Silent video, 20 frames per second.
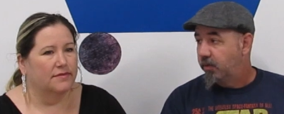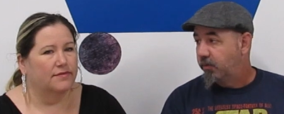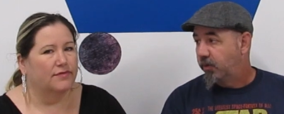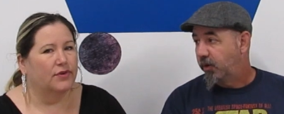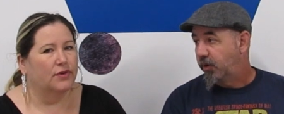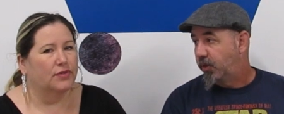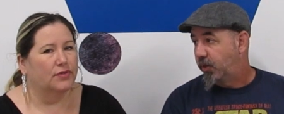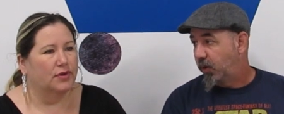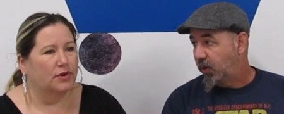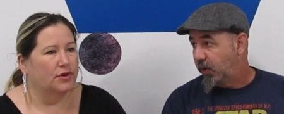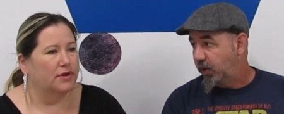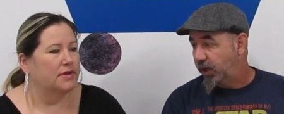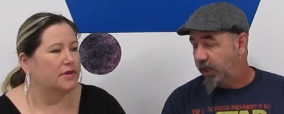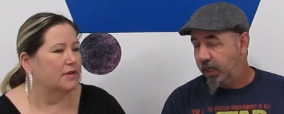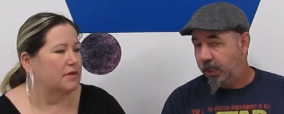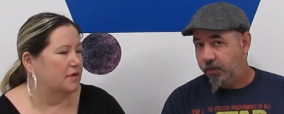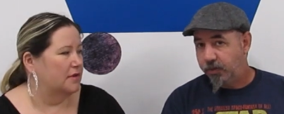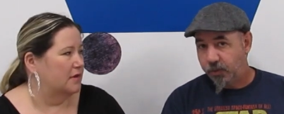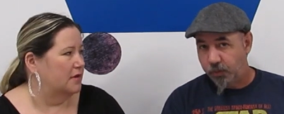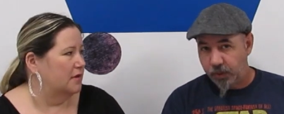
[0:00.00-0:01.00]
Speaker 1: For, for
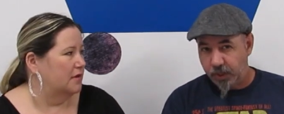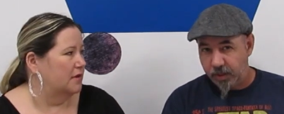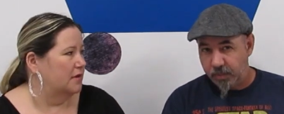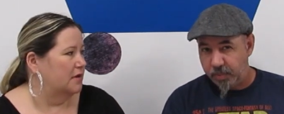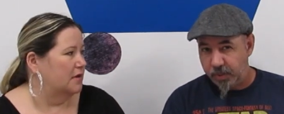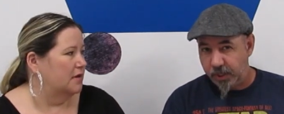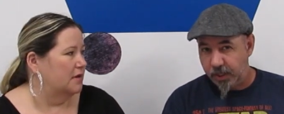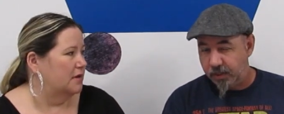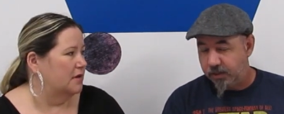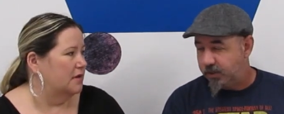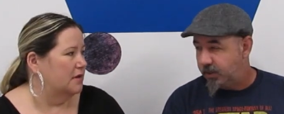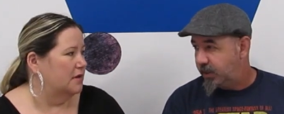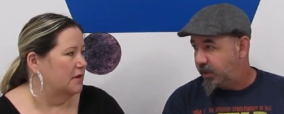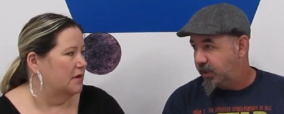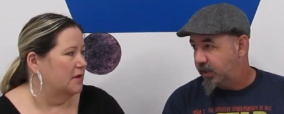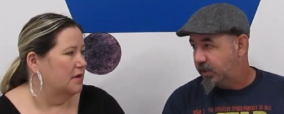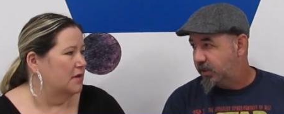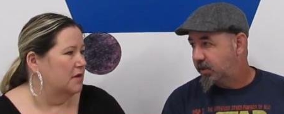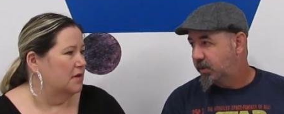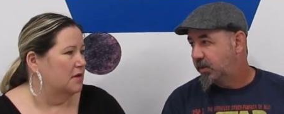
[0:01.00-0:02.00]
33
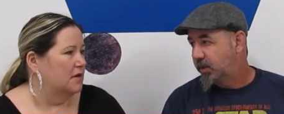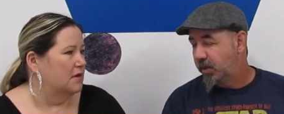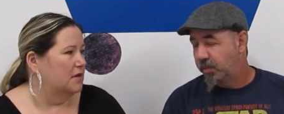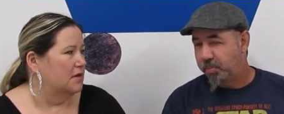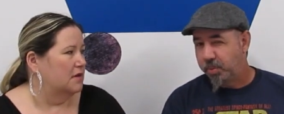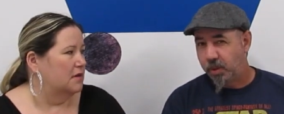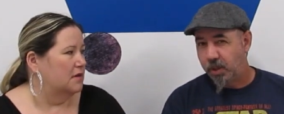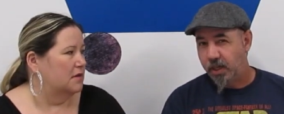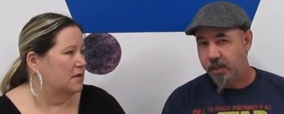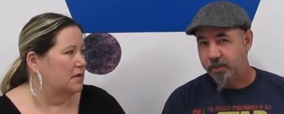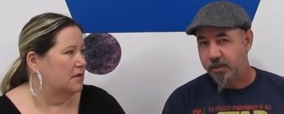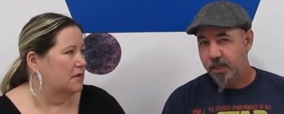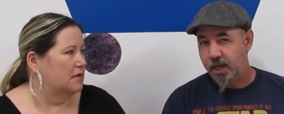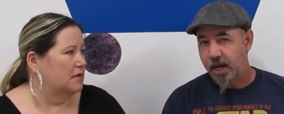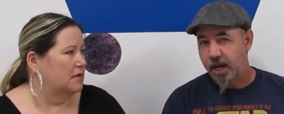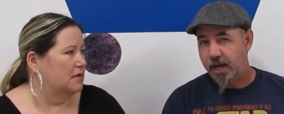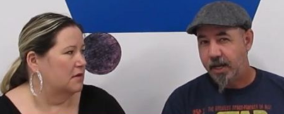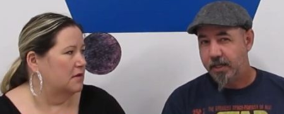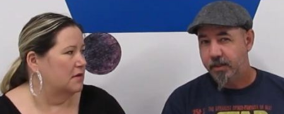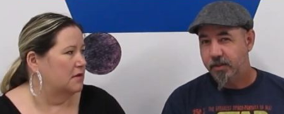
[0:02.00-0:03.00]
pieces, the plus
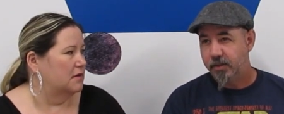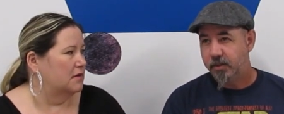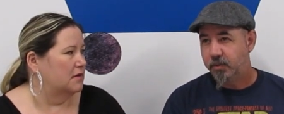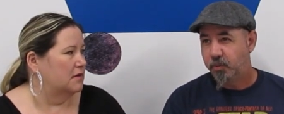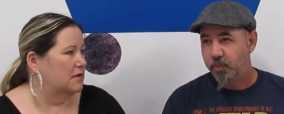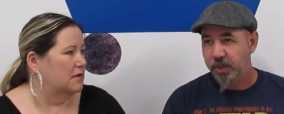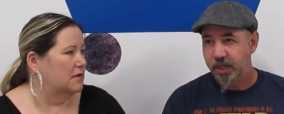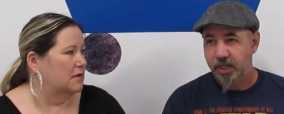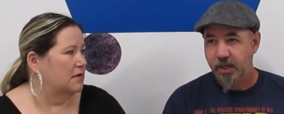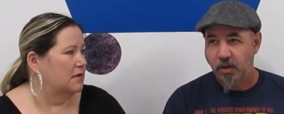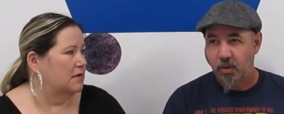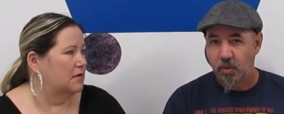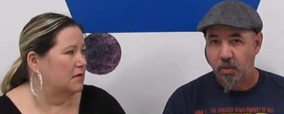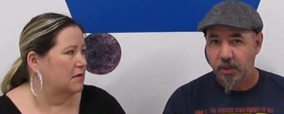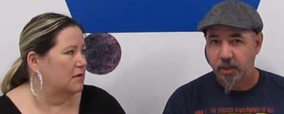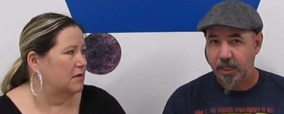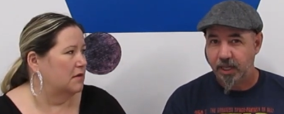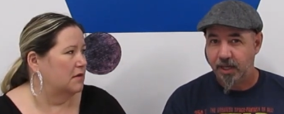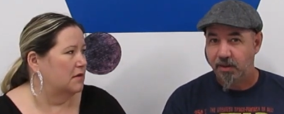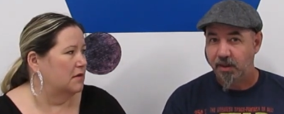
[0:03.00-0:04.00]
size, we can
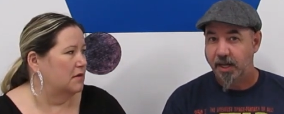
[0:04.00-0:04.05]
only get